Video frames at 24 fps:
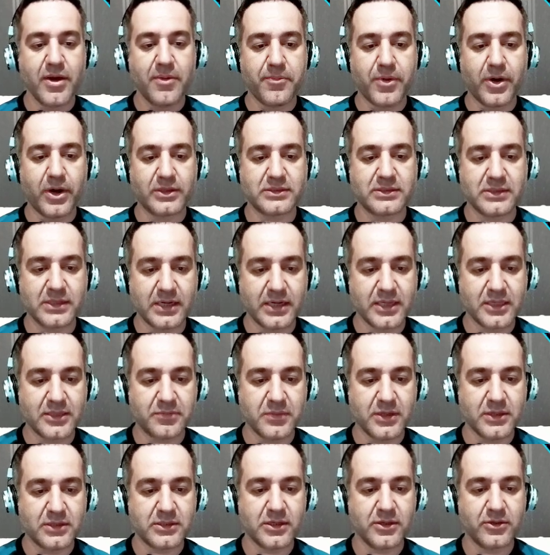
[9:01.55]
But let
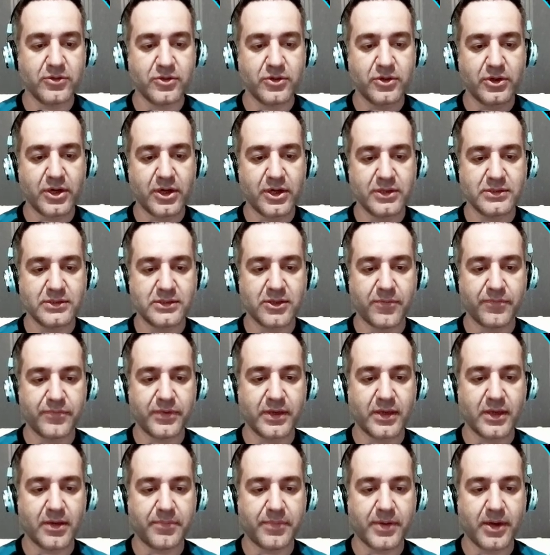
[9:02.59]
me tell you guys
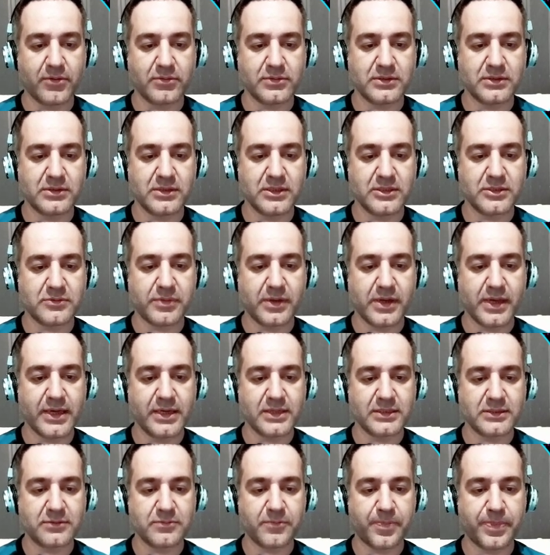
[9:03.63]
something about this
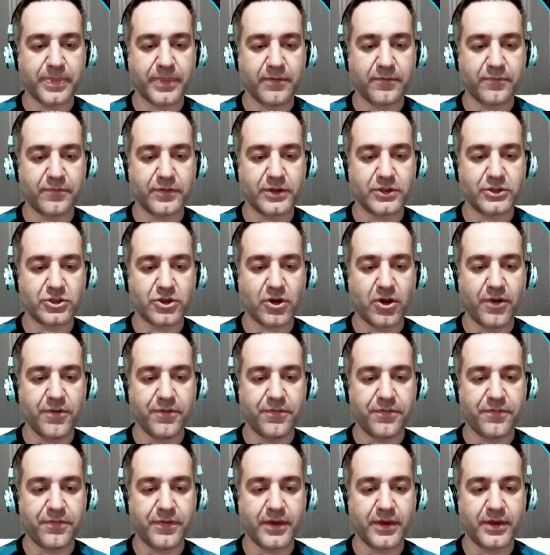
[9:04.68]
place which I
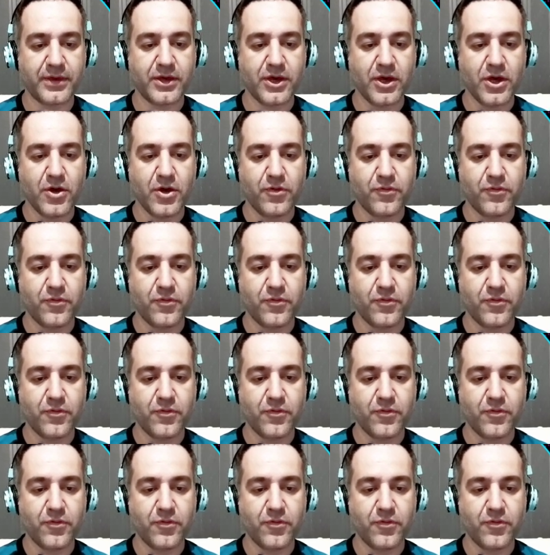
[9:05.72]
think